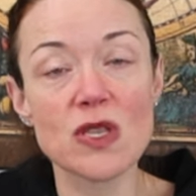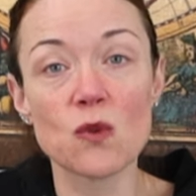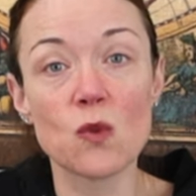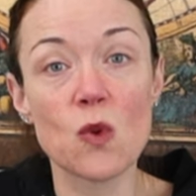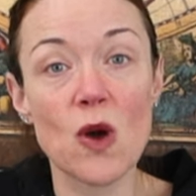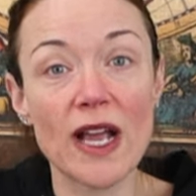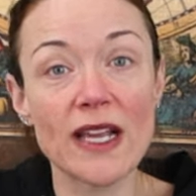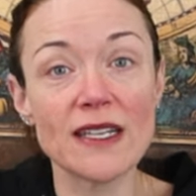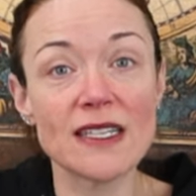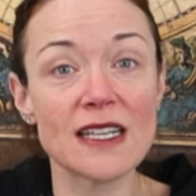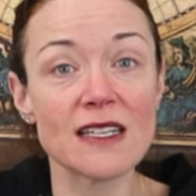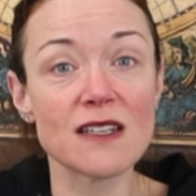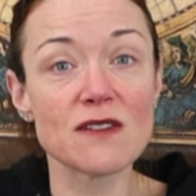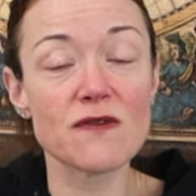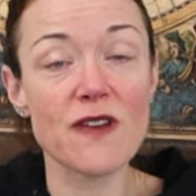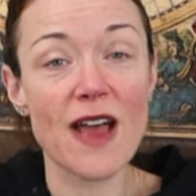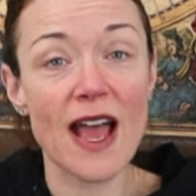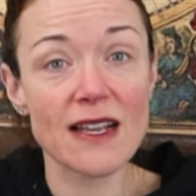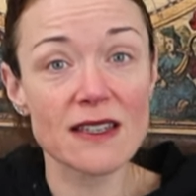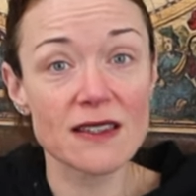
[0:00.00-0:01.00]
the white, and in
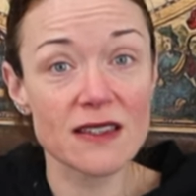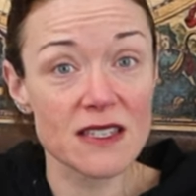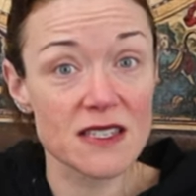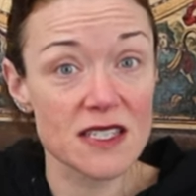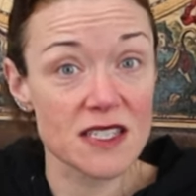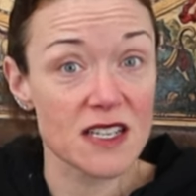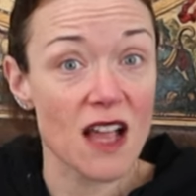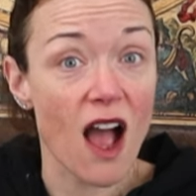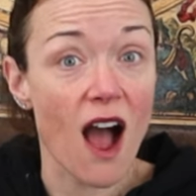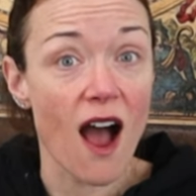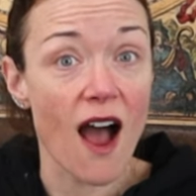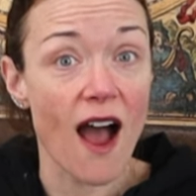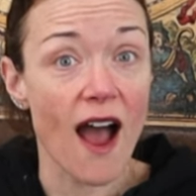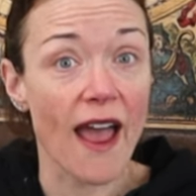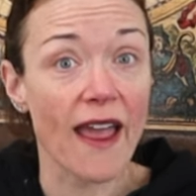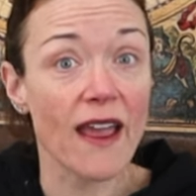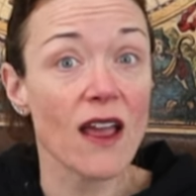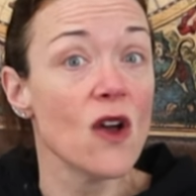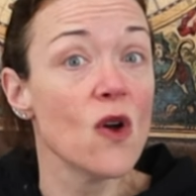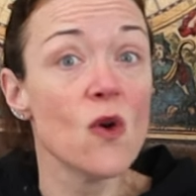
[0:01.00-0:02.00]
fact, the
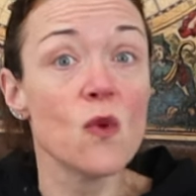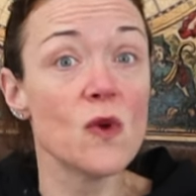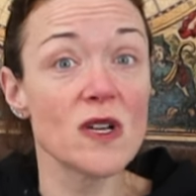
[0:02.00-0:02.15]
sky